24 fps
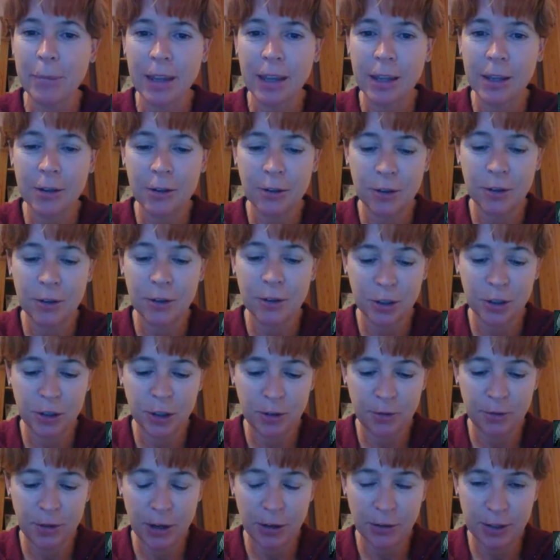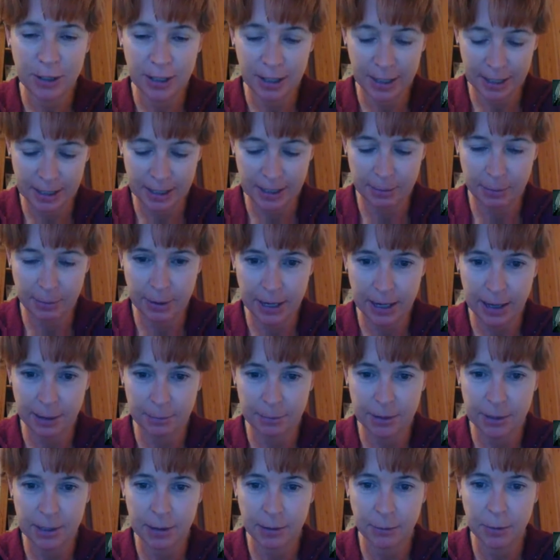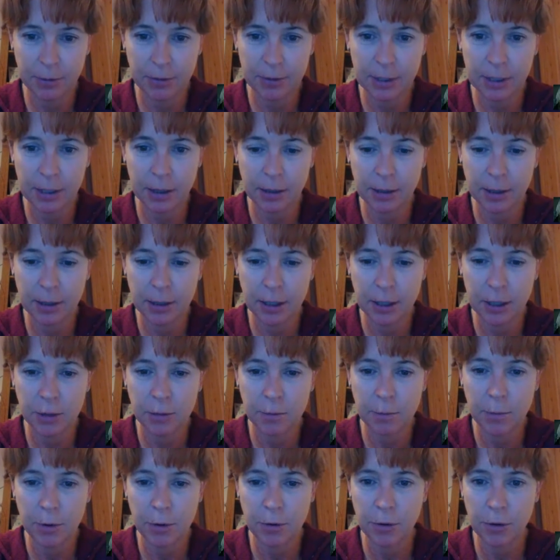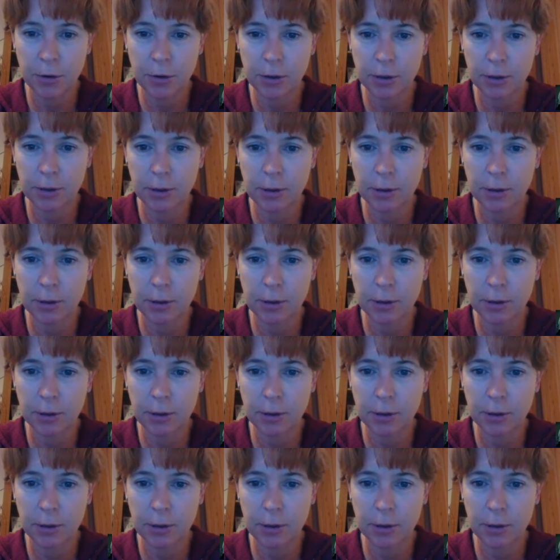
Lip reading: you should have noticed, perhaps, that we started a new MOOC,